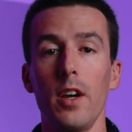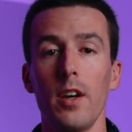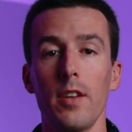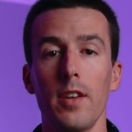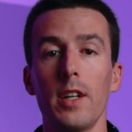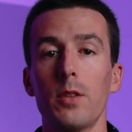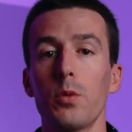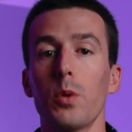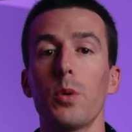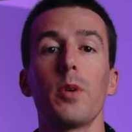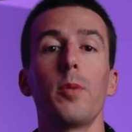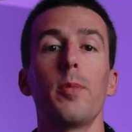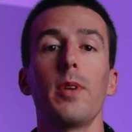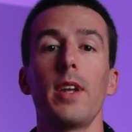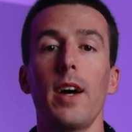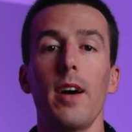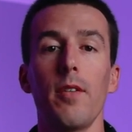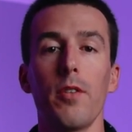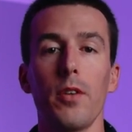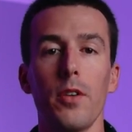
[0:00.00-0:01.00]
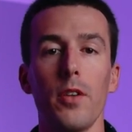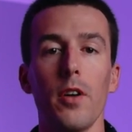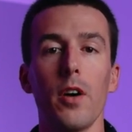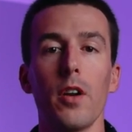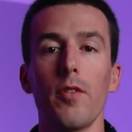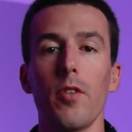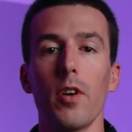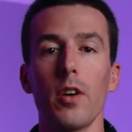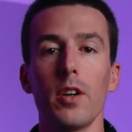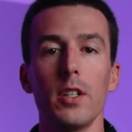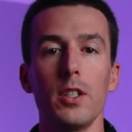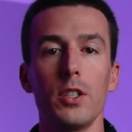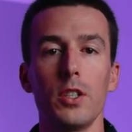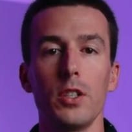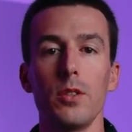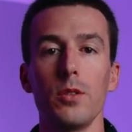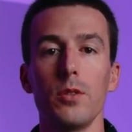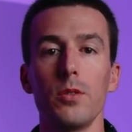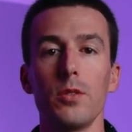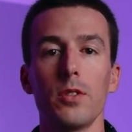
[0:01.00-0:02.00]
That's where we've been having a lot of our
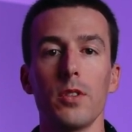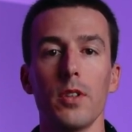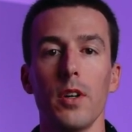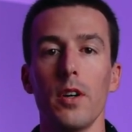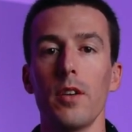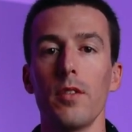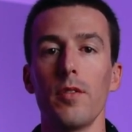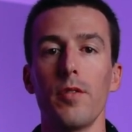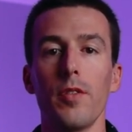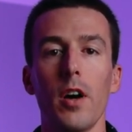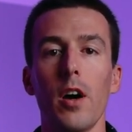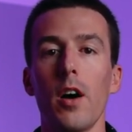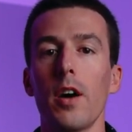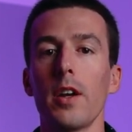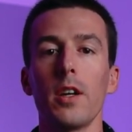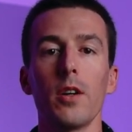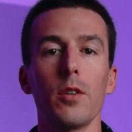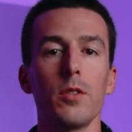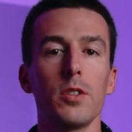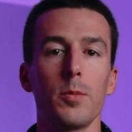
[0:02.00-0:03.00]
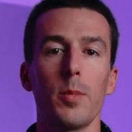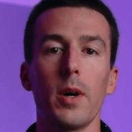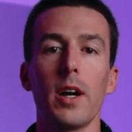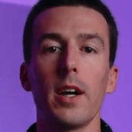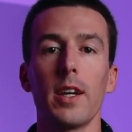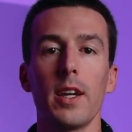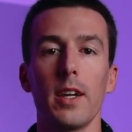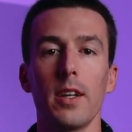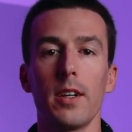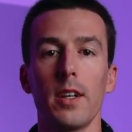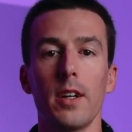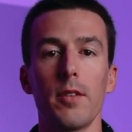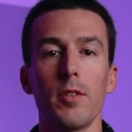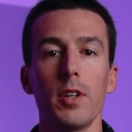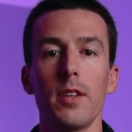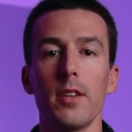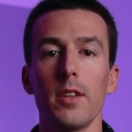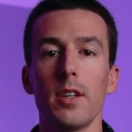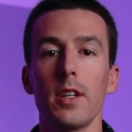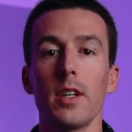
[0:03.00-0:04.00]
issues of audio spiking and
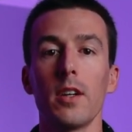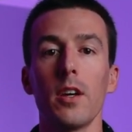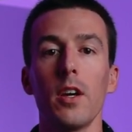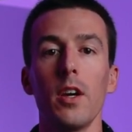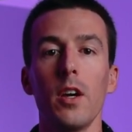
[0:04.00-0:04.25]
everything.